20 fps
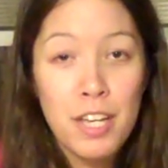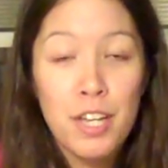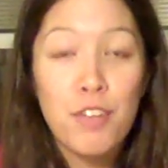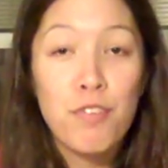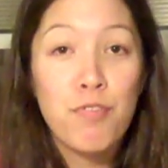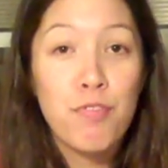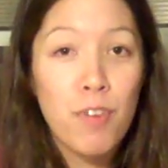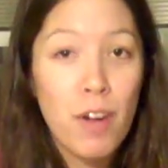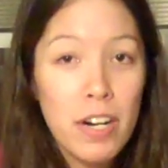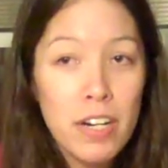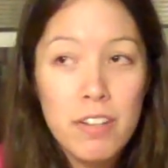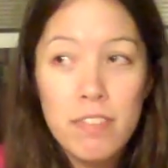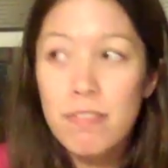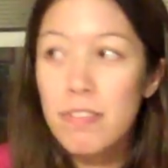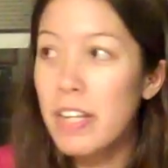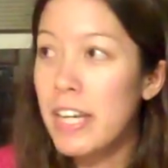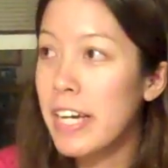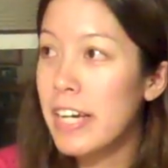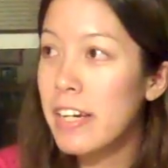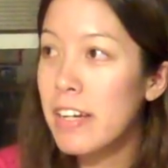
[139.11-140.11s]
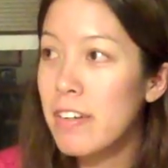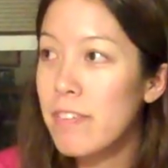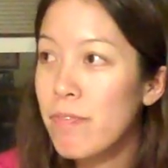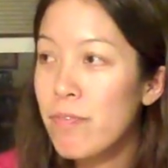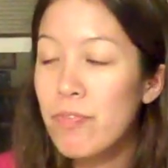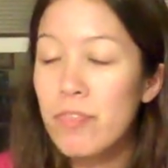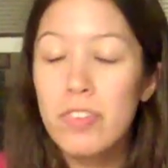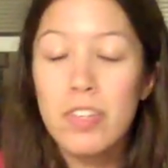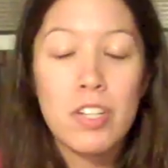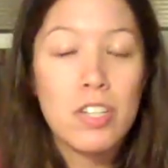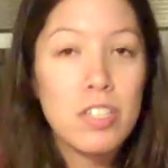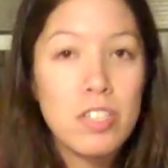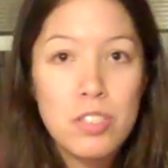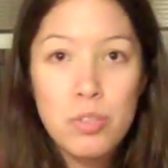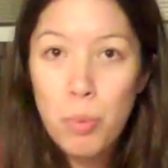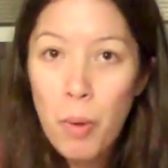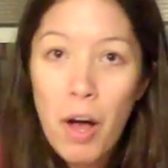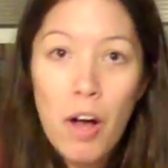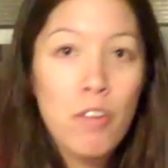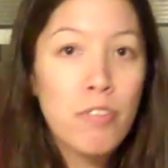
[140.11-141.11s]
in front of like
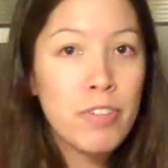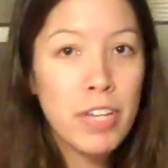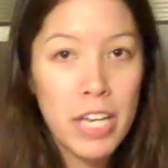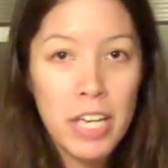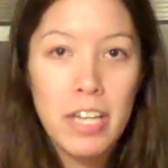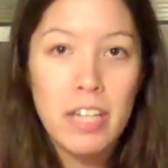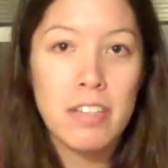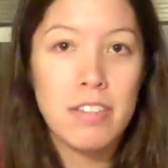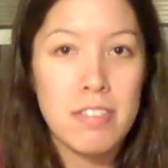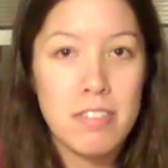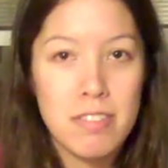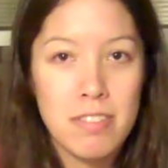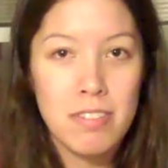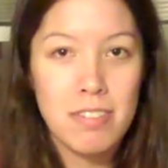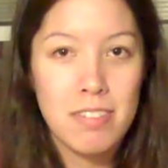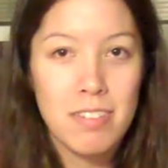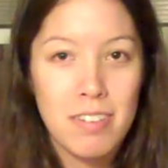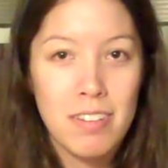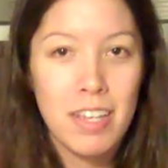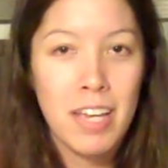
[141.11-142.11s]
12 kids.